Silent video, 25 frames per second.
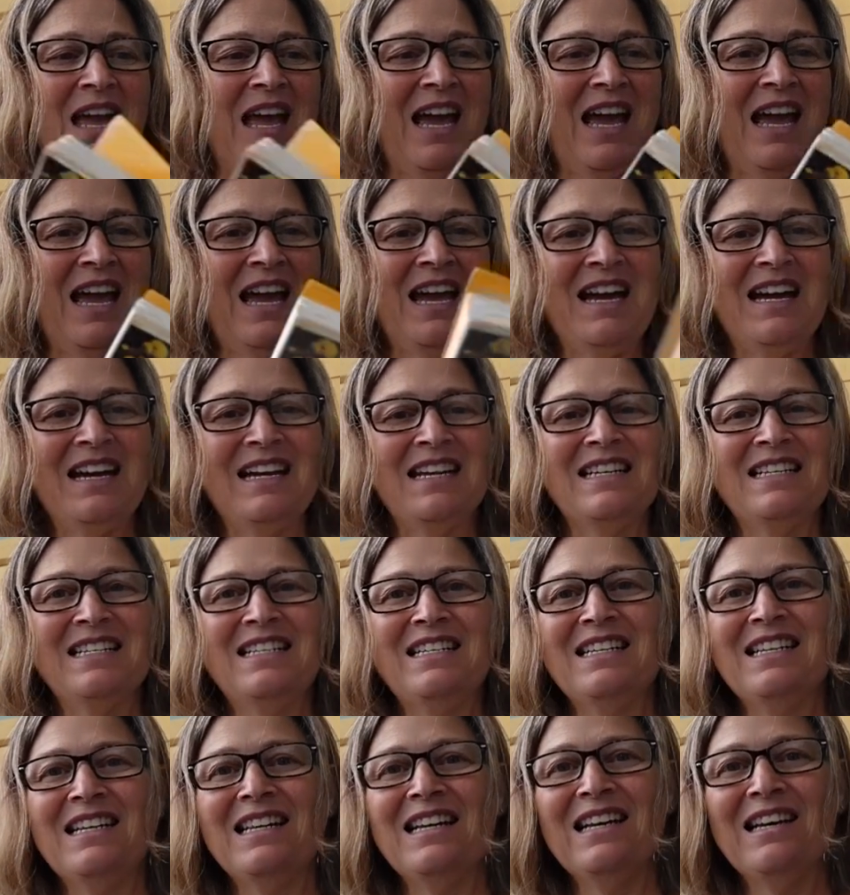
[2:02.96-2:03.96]
And
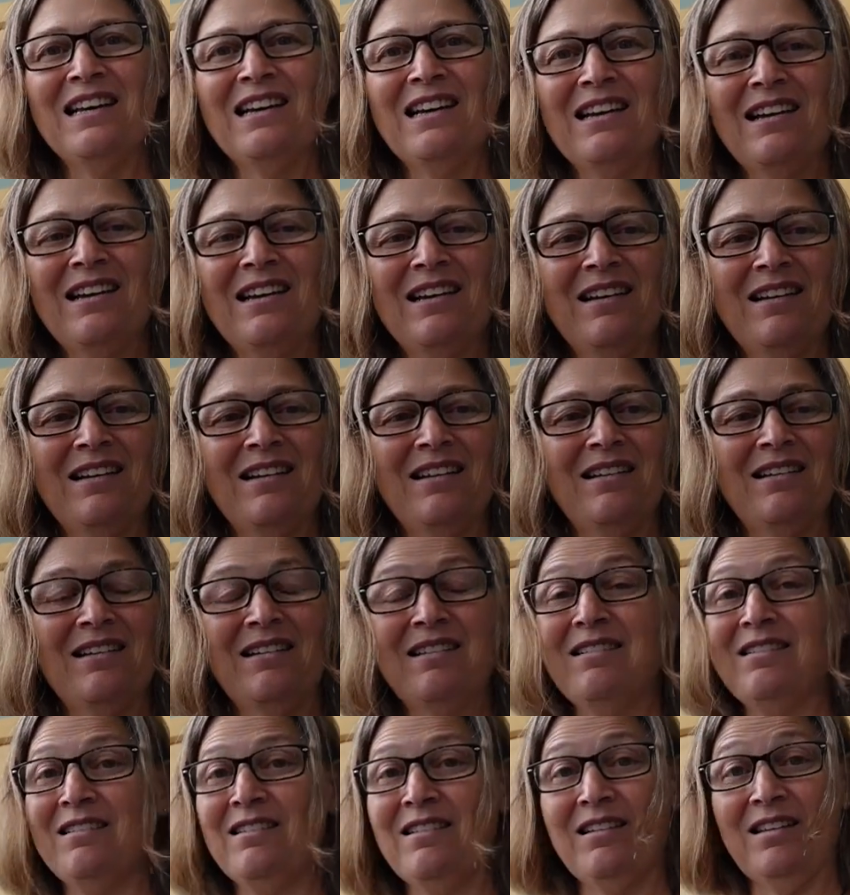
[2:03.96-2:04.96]

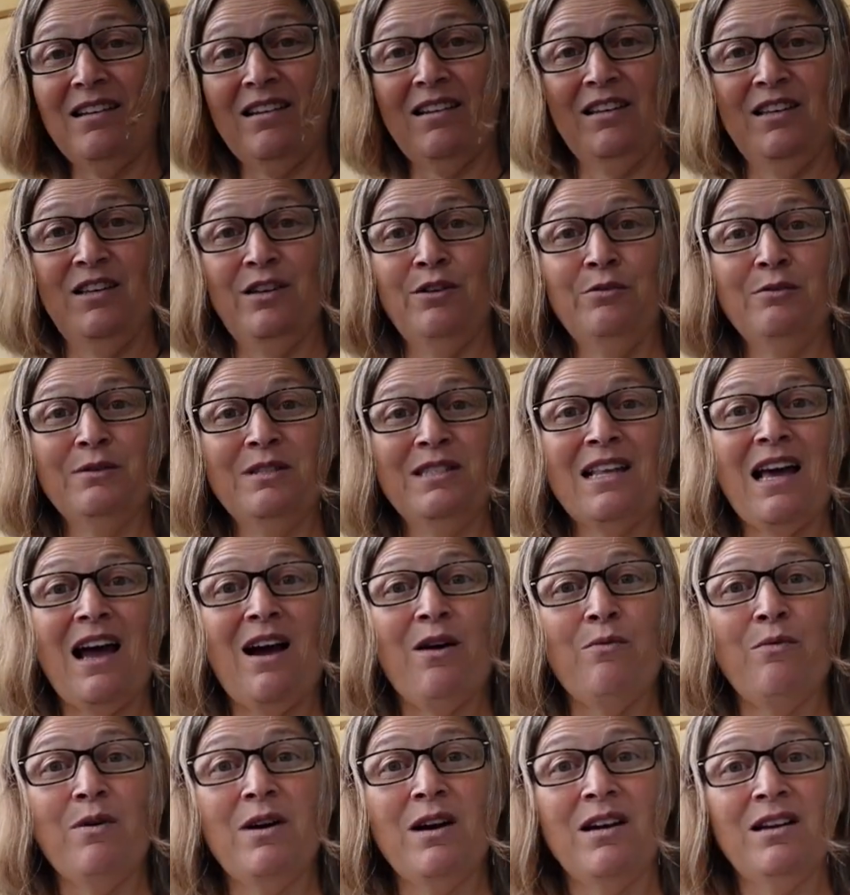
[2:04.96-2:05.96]
used
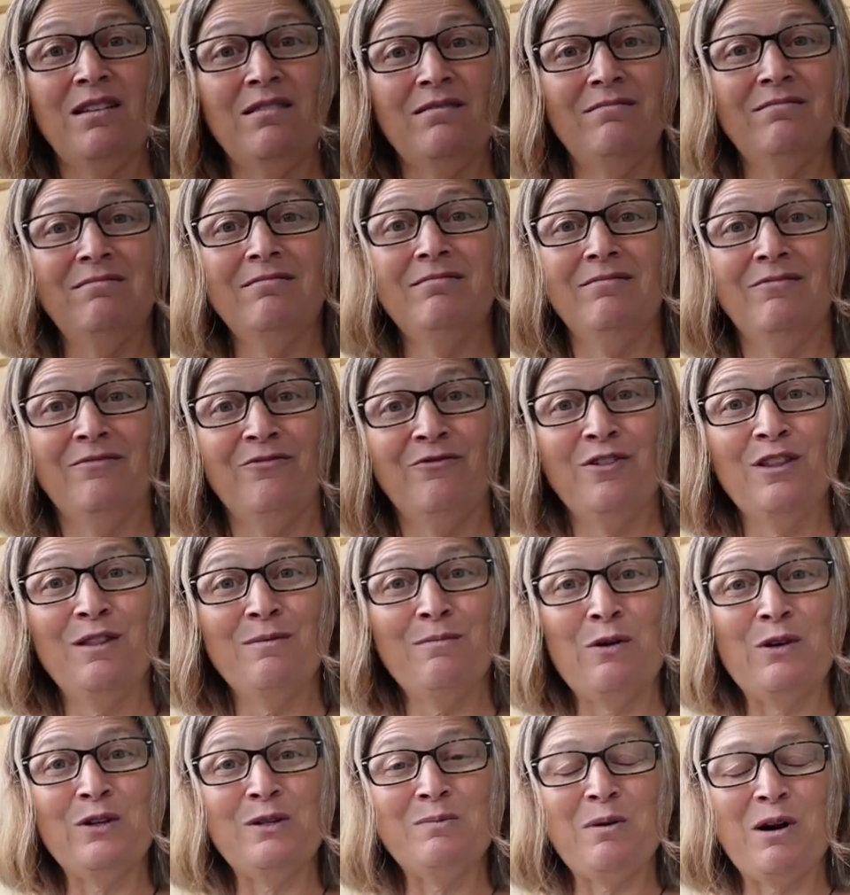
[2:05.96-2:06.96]
that one for the
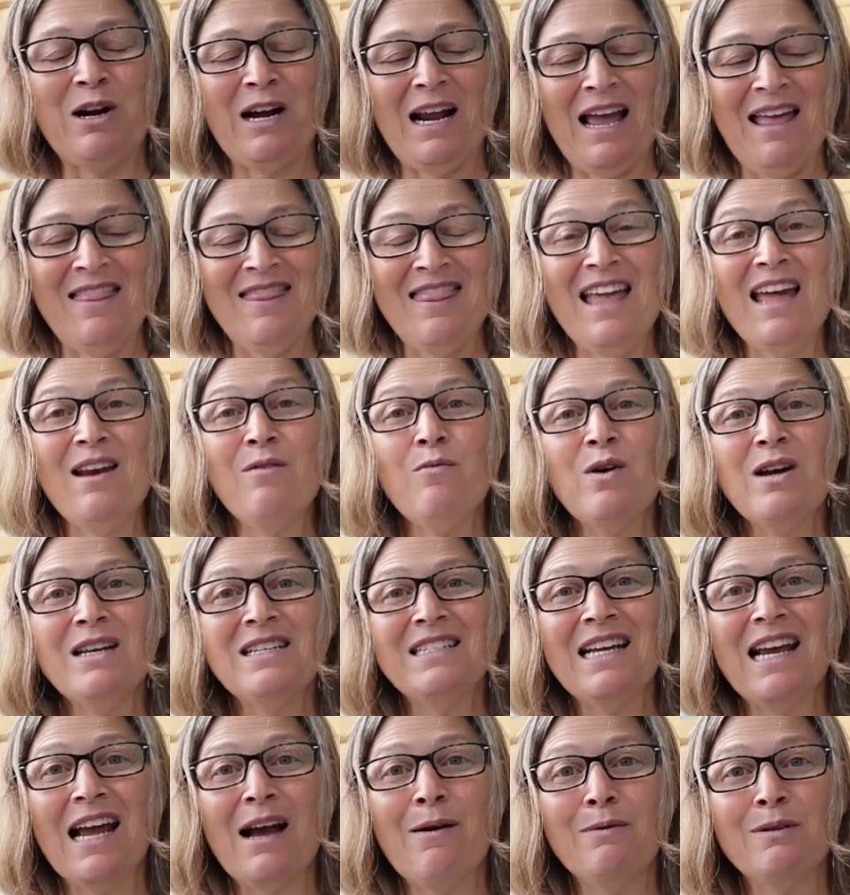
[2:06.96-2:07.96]
most part. And then one
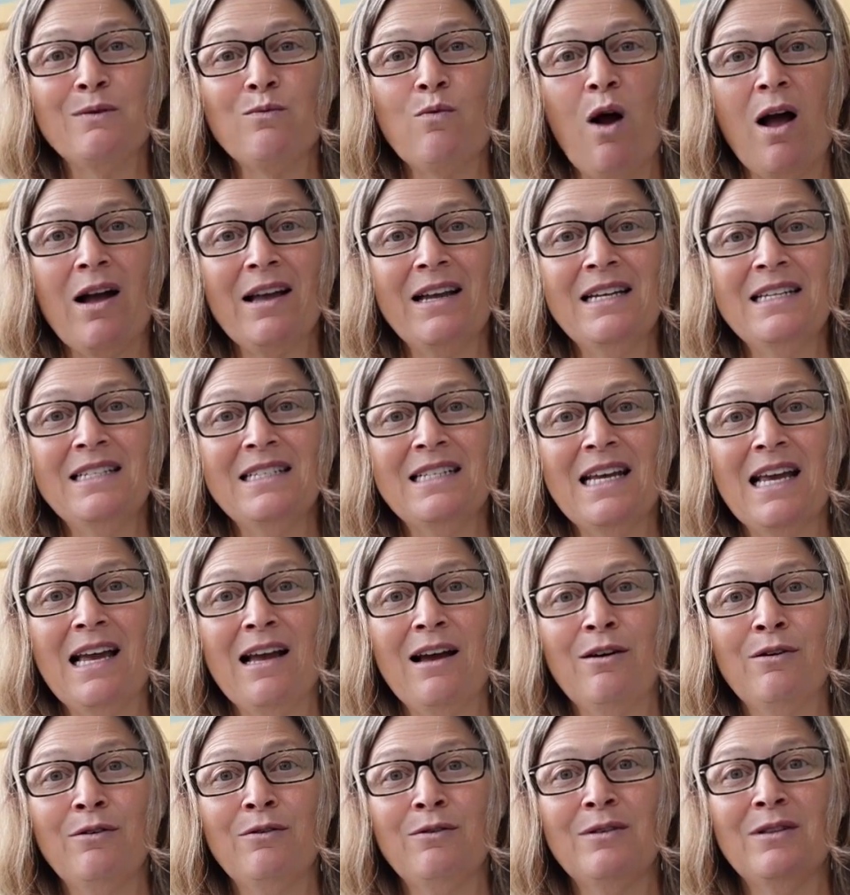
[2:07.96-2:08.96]
day I was walking
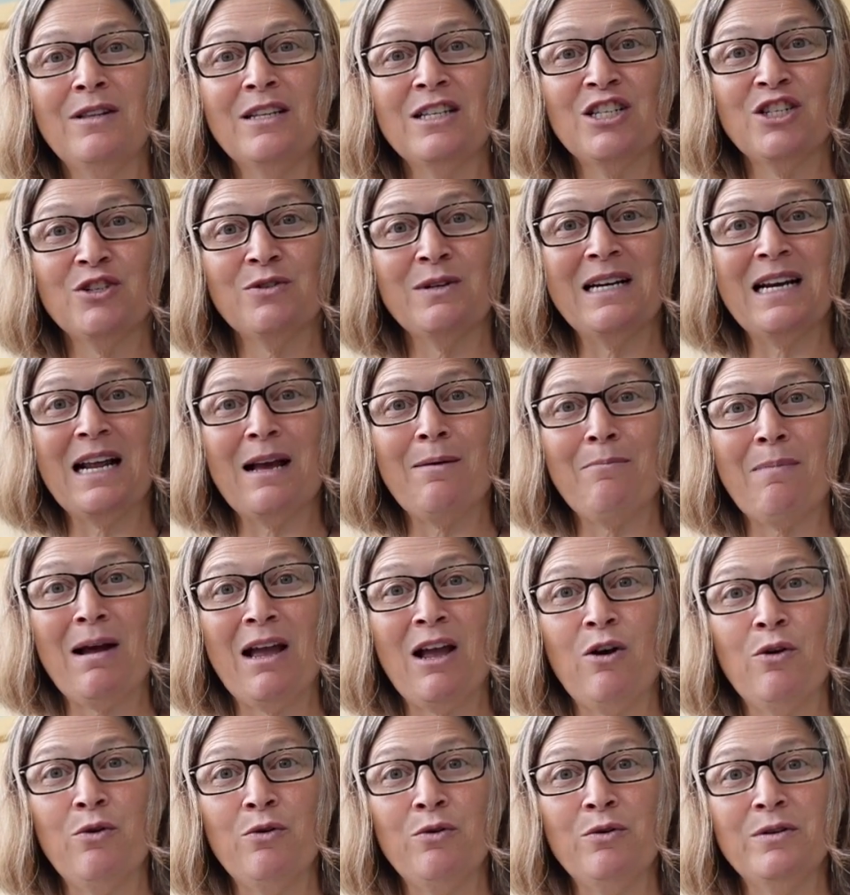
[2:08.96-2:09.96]
down the street at my
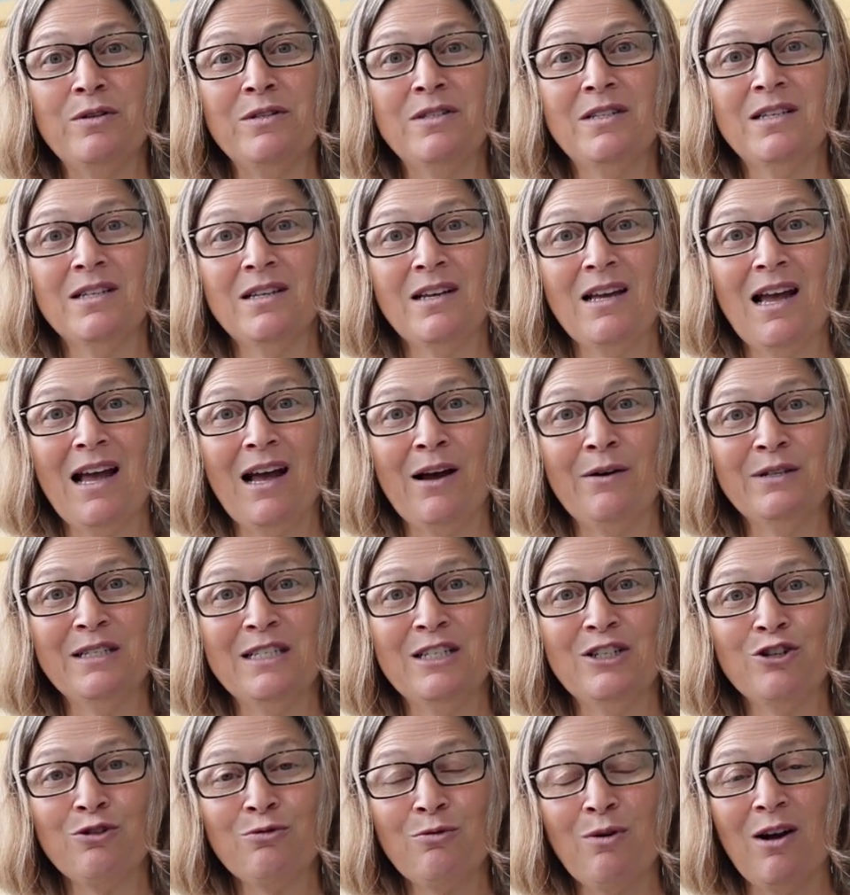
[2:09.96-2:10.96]
old house
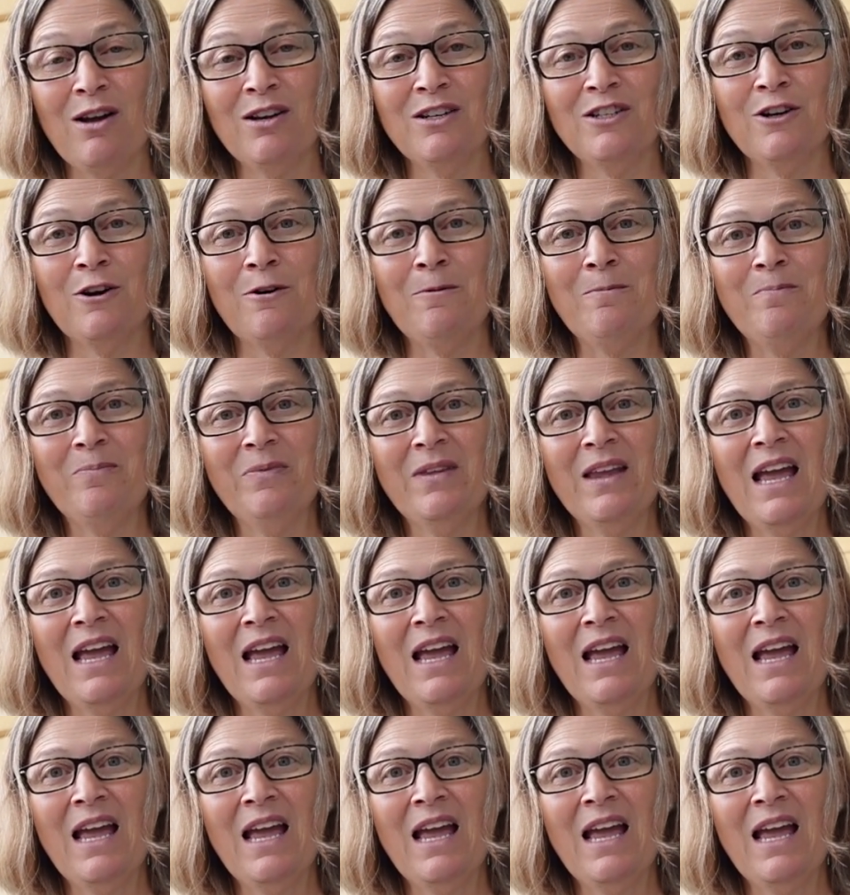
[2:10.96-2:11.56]
in Toronto.